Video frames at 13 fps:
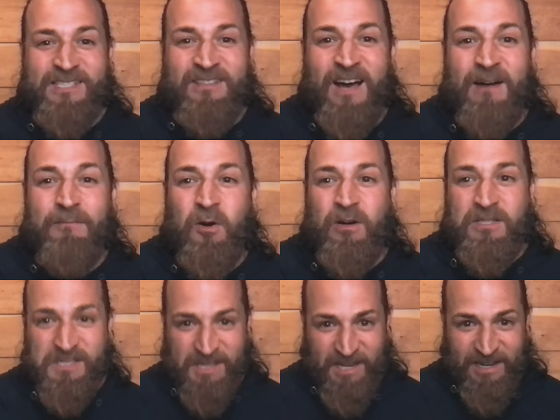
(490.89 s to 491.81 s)
a lot more
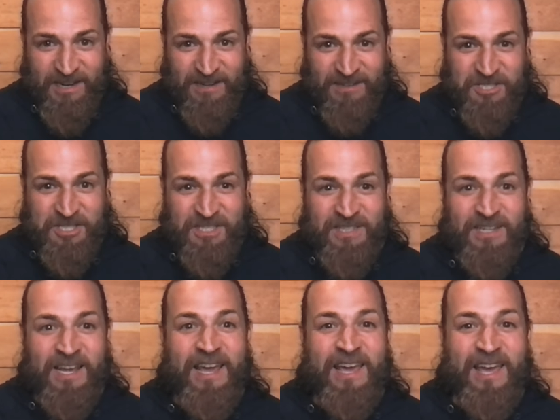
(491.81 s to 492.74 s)
insane energy
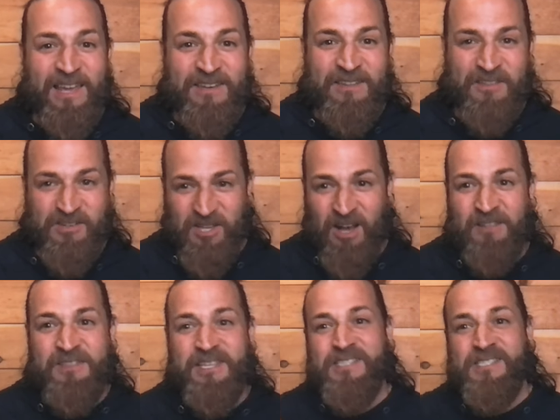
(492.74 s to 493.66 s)
and there's all
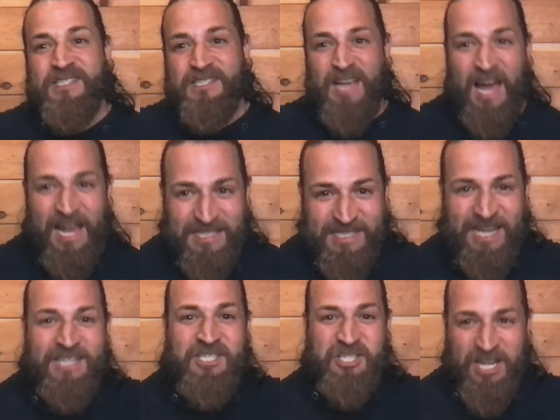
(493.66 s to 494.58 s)
these side
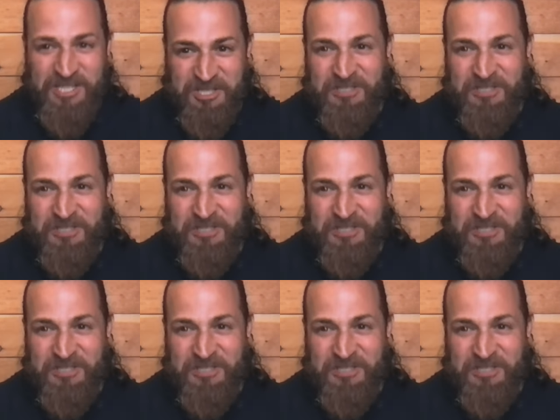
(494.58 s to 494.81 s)
tangential